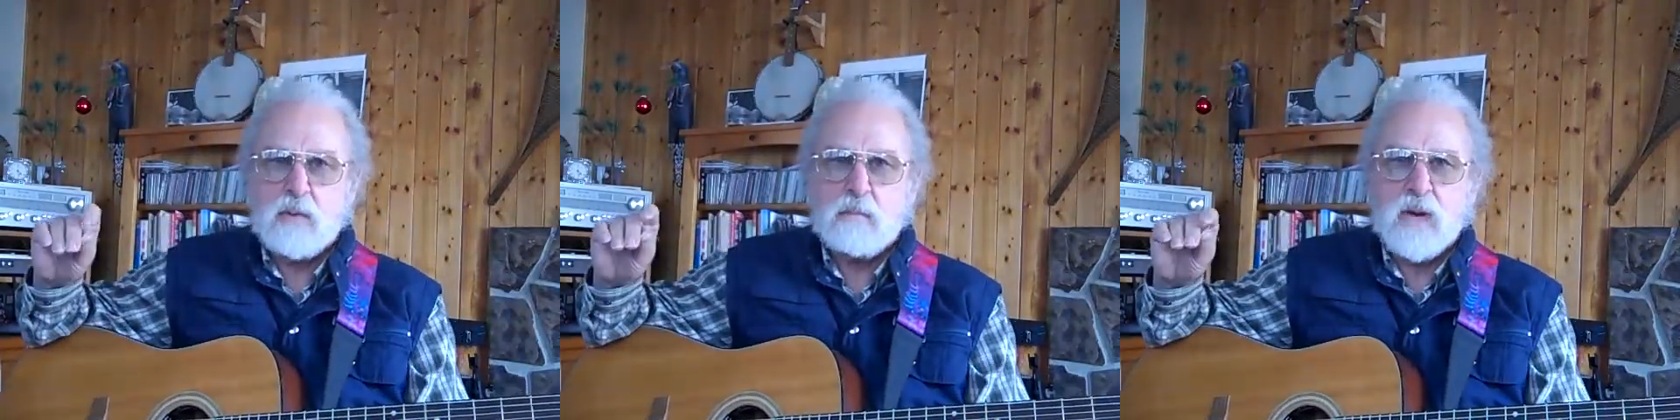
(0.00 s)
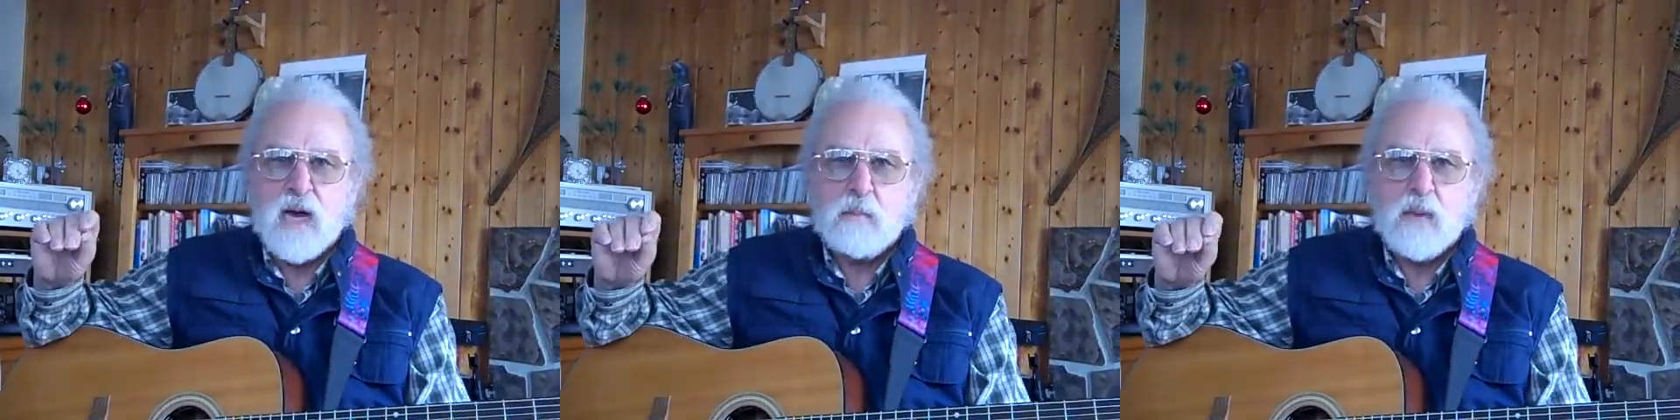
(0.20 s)

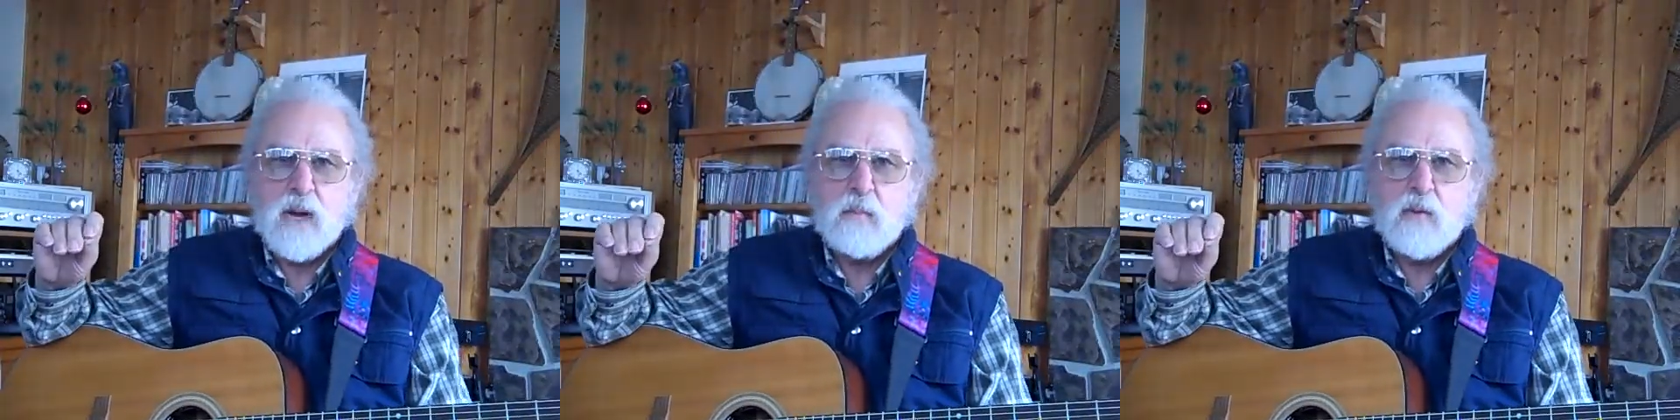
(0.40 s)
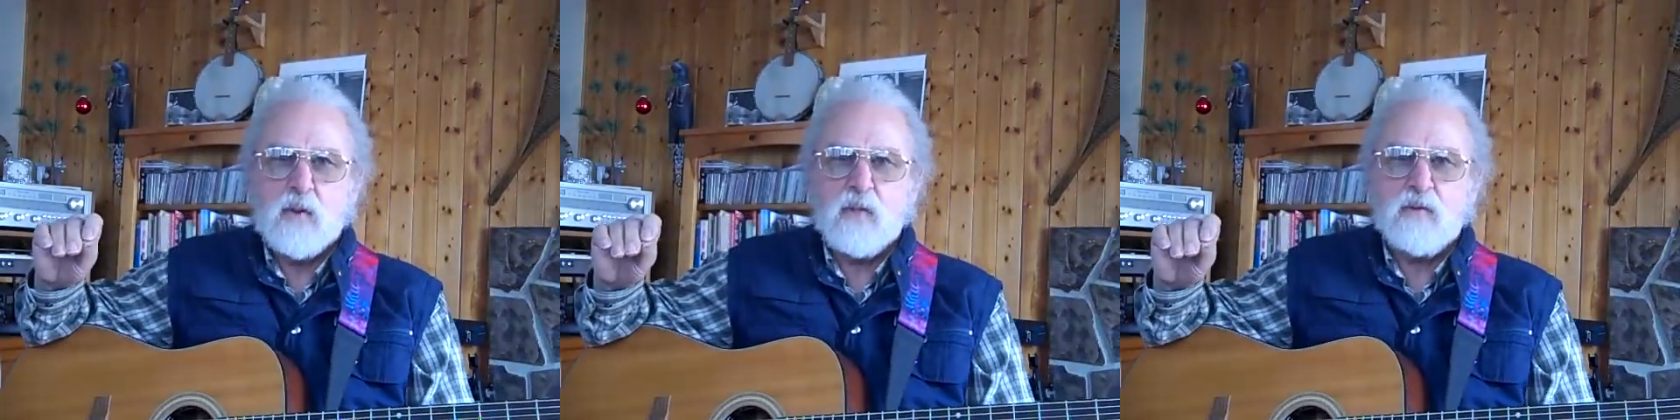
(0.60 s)
by my
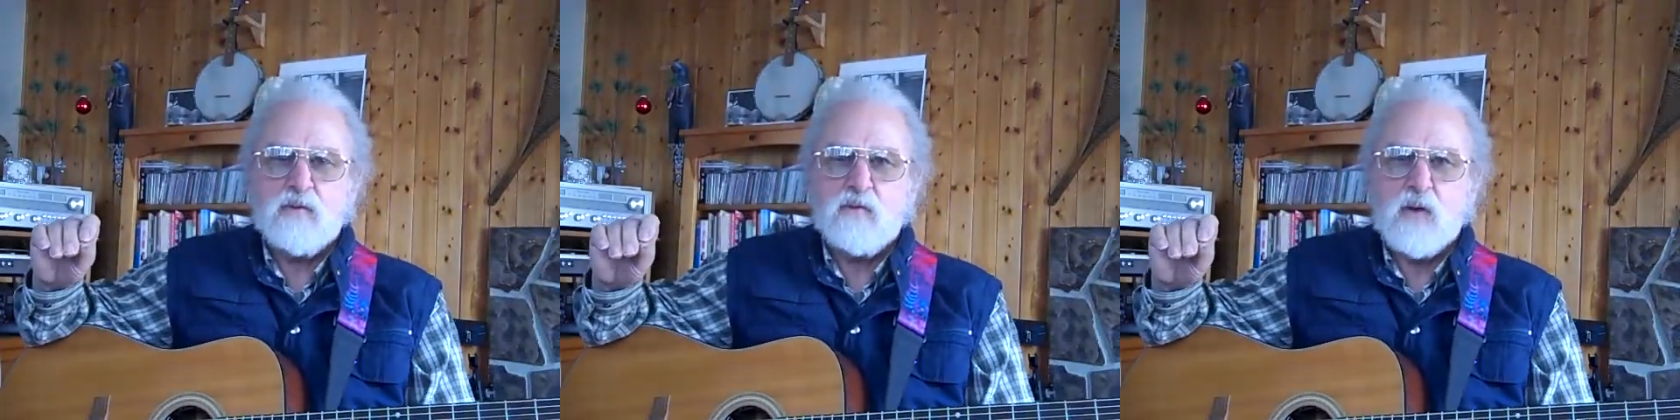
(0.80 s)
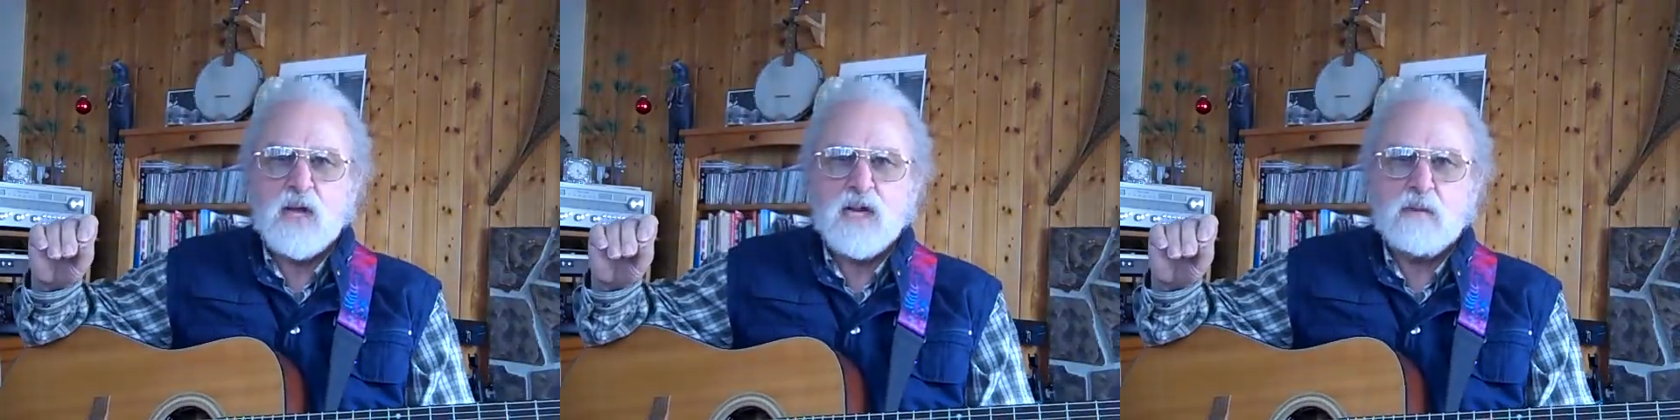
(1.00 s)
brother
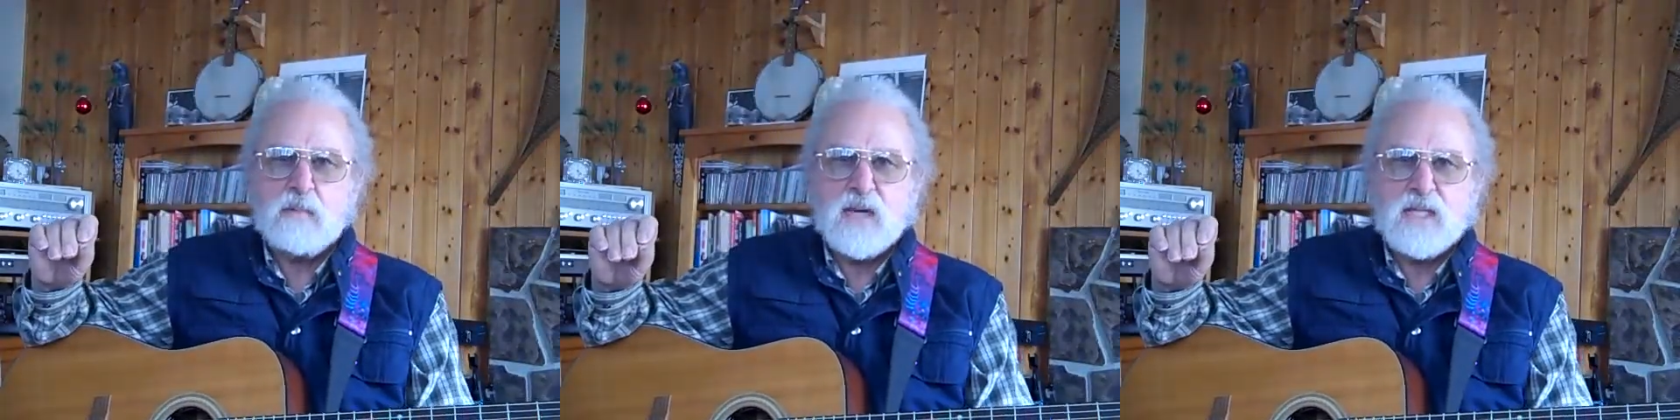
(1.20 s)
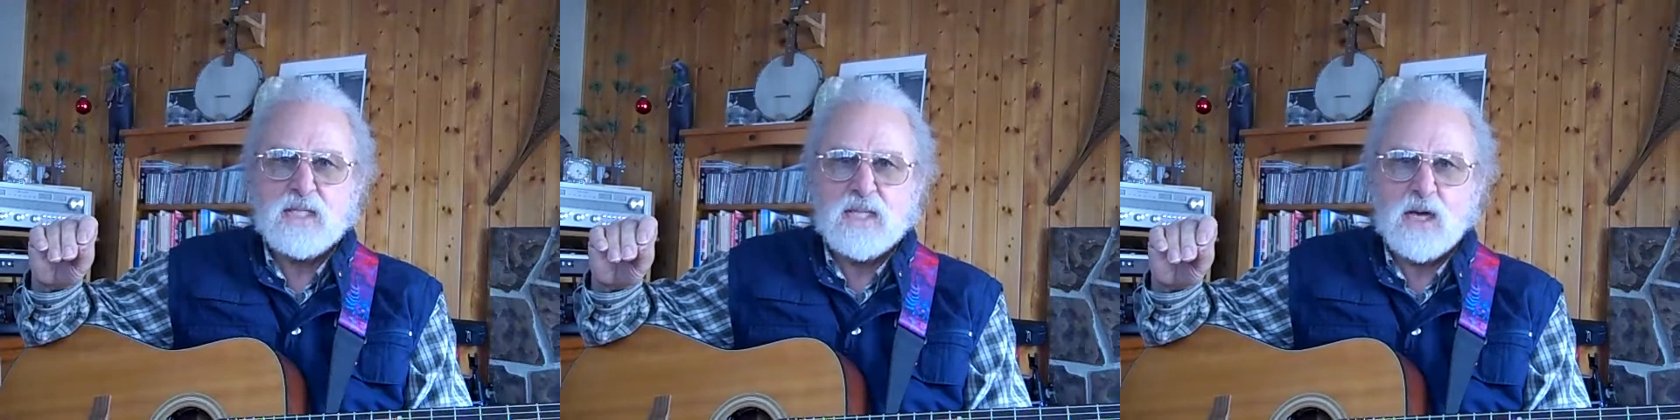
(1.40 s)
Fred and
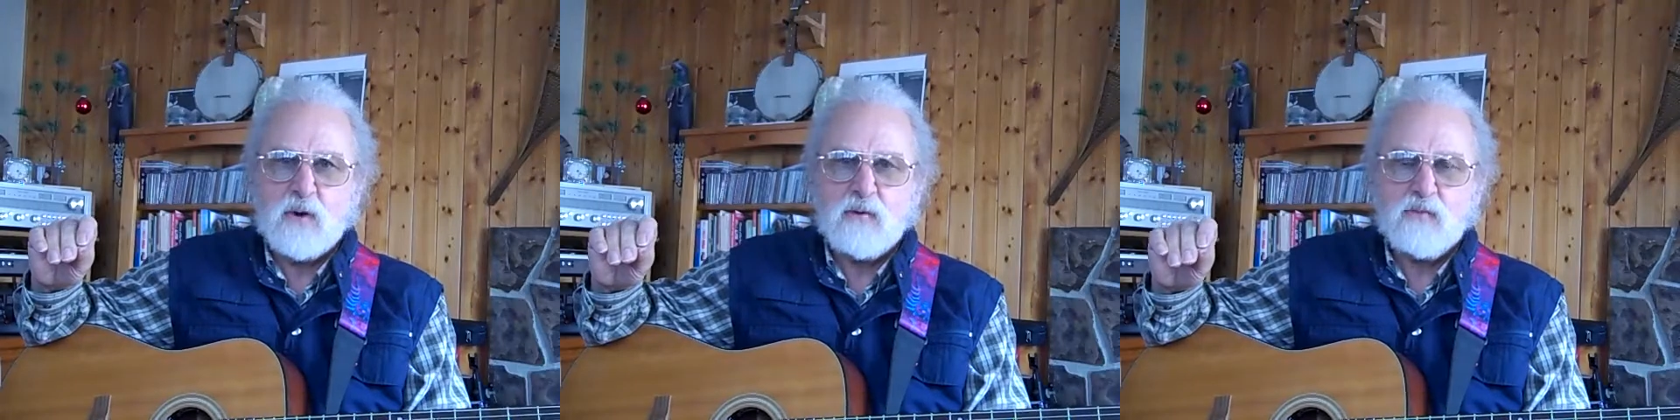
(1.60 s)
myself.